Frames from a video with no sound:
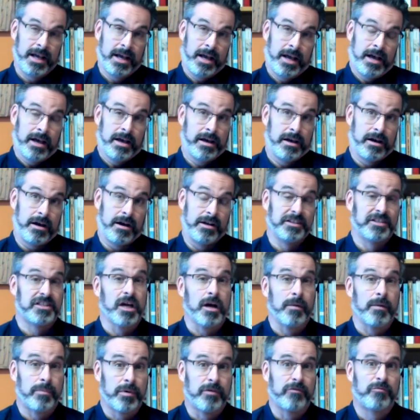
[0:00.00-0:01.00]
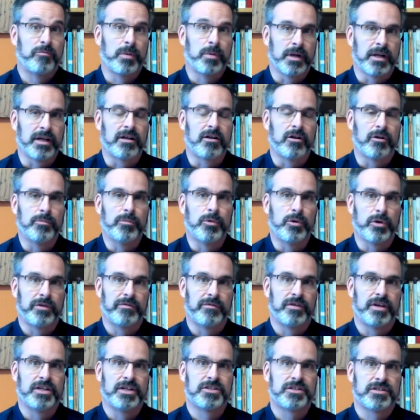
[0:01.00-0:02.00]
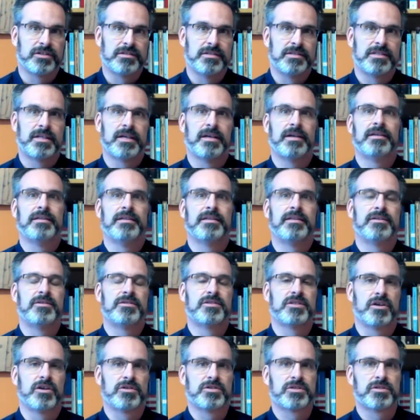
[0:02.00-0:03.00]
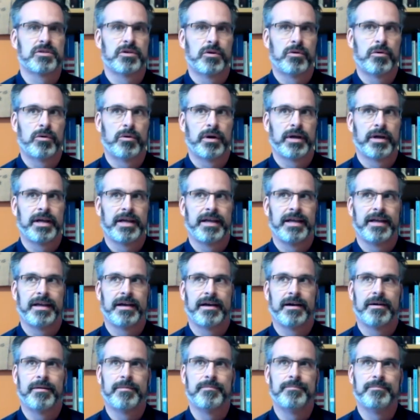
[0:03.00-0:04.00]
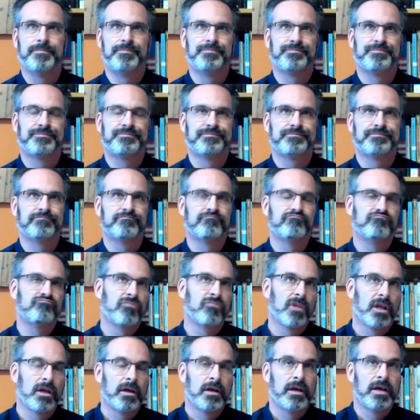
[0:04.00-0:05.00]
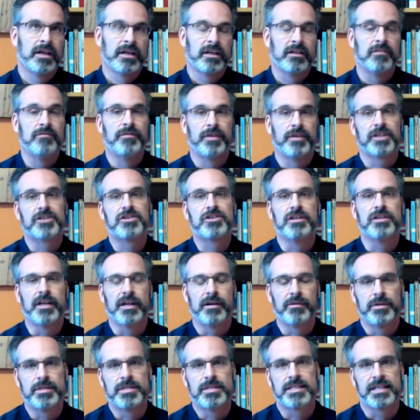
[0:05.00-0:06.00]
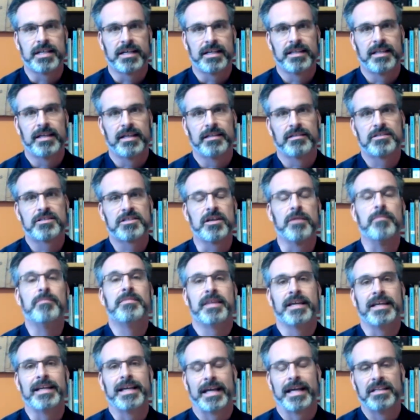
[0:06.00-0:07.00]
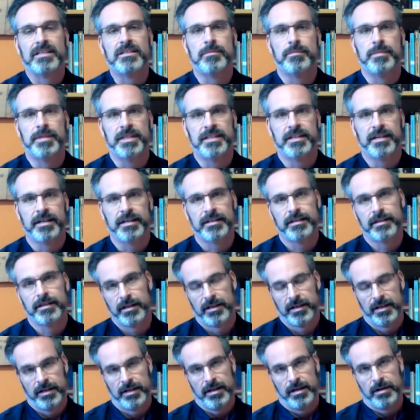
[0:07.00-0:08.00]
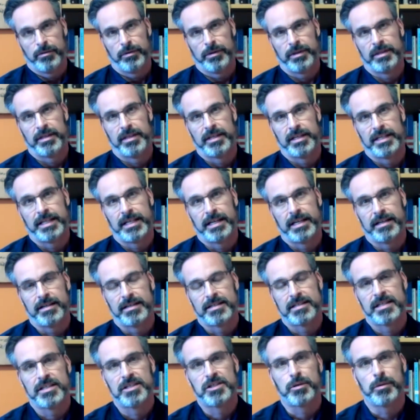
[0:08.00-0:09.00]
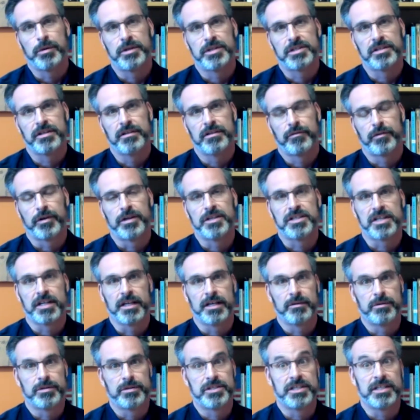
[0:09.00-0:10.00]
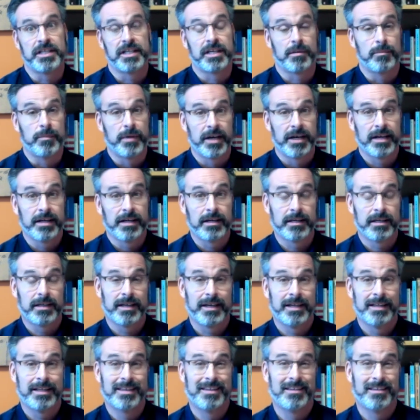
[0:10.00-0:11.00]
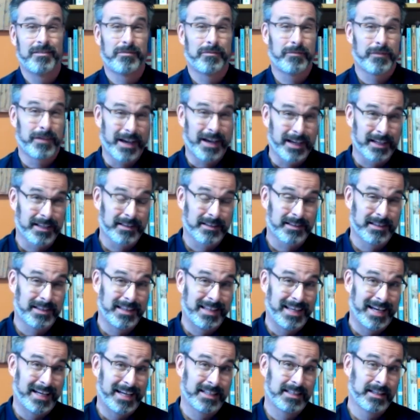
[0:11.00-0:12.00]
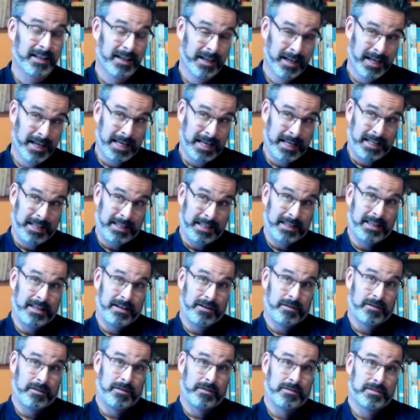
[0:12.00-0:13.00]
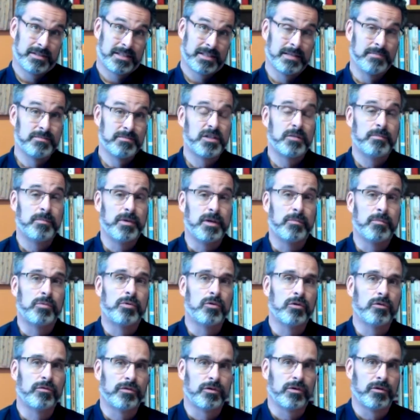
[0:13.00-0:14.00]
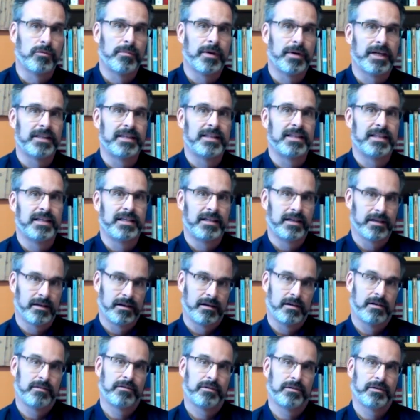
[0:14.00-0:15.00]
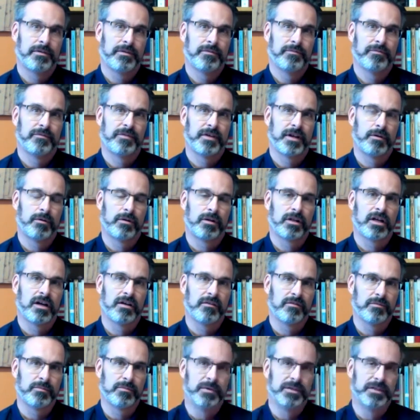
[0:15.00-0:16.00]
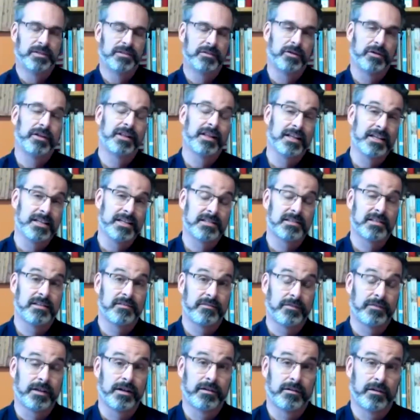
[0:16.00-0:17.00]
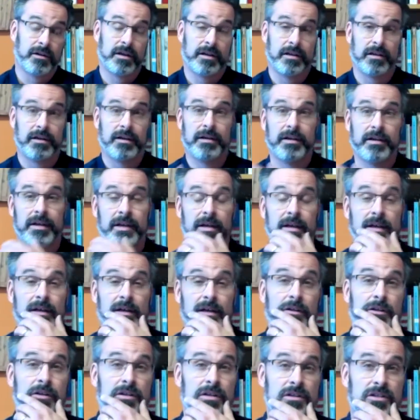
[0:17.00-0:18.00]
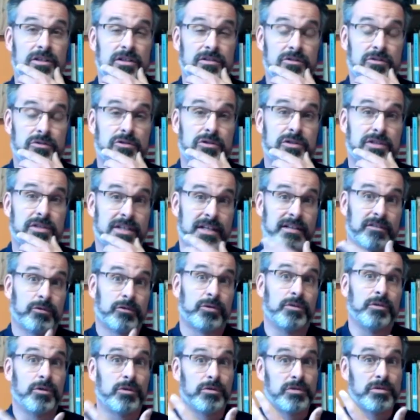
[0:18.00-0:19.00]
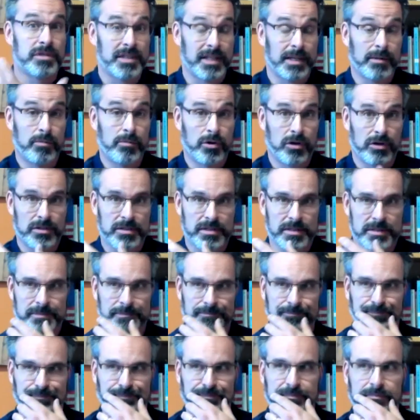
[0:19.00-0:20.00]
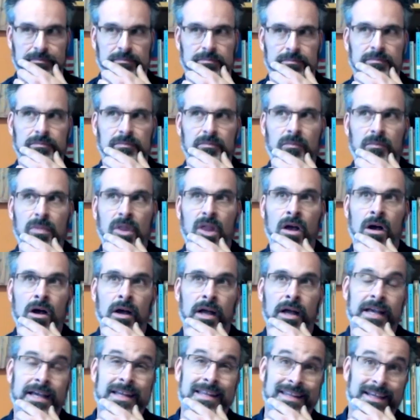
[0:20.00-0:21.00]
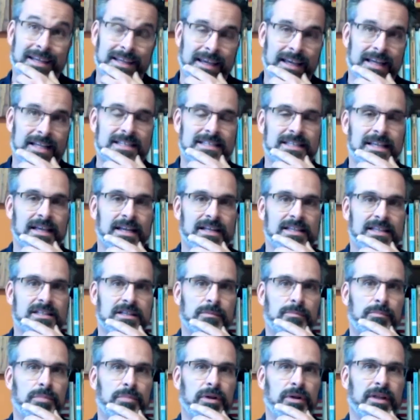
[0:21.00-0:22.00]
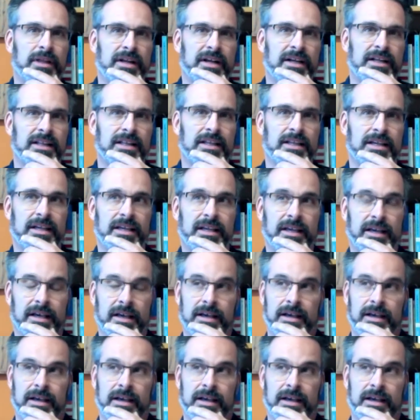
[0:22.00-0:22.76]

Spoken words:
on top of political motivations, there's also a conviction, I would say, that something had to be done with the situation of the French language in Quebec, and the fact that there seems to be approval by the federal government, or at least the Justin Trudeau's Liberals, indicates that it's a politically,